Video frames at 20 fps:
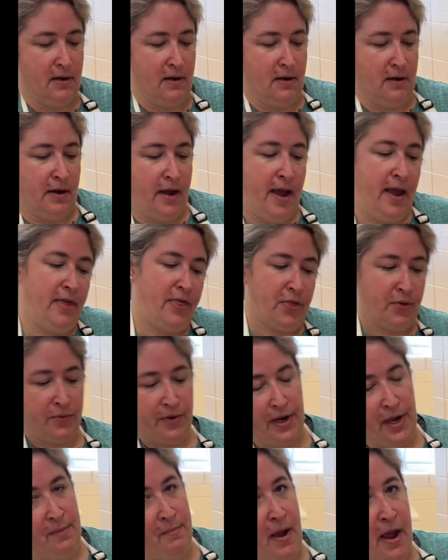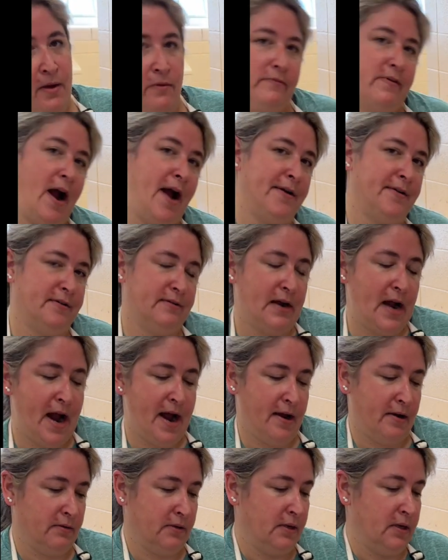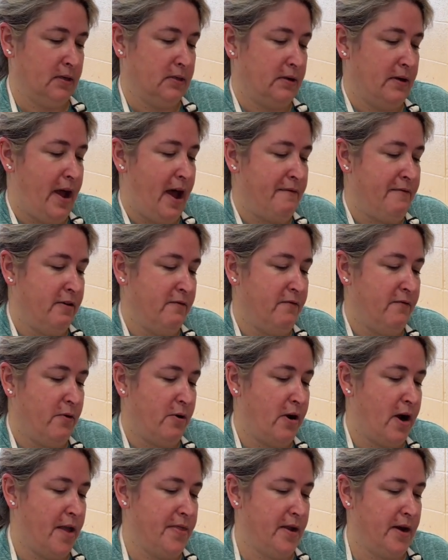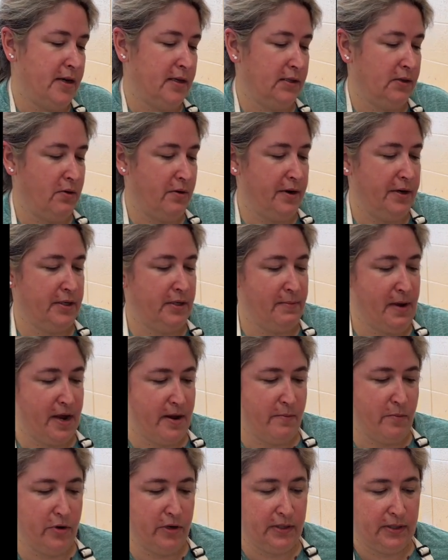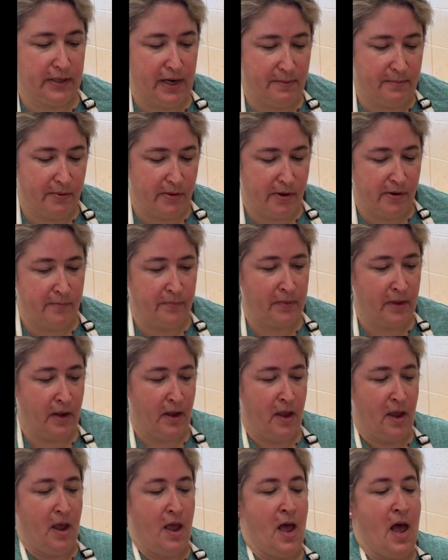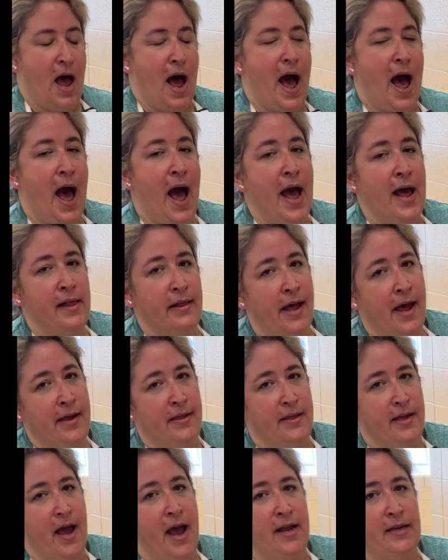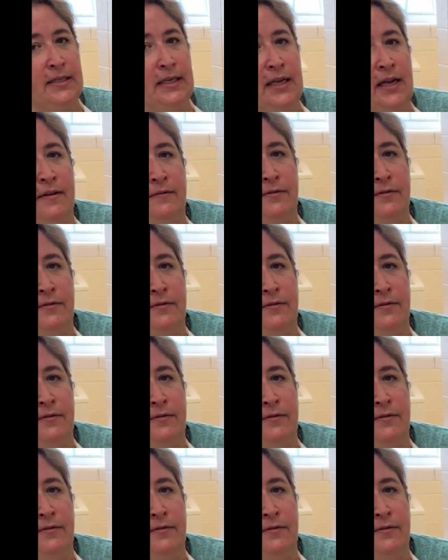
Okay, 3 might rock around. So having 4 on there is going to make it more stable. I like the idea of